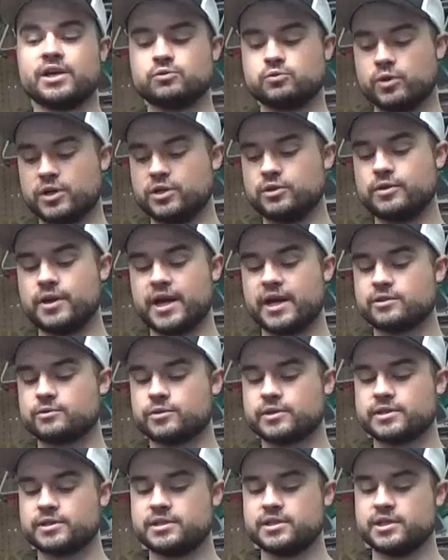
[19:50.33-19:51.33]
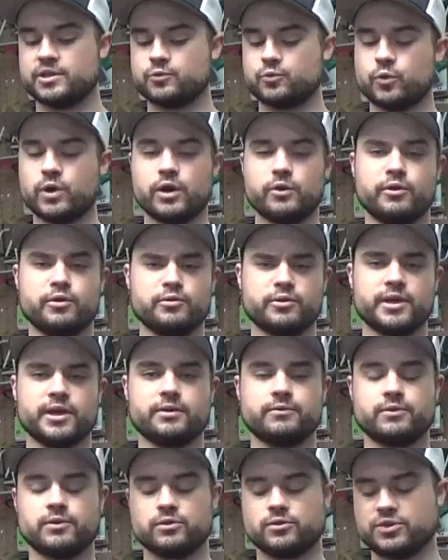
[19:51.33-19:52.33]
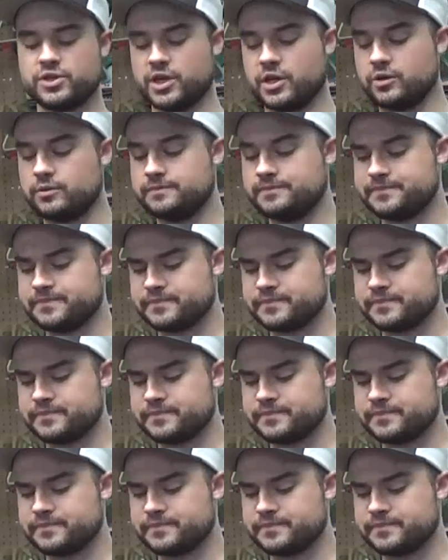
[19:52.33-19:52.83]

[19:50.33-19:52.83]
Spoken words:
What you guys want to see is what we will give you. So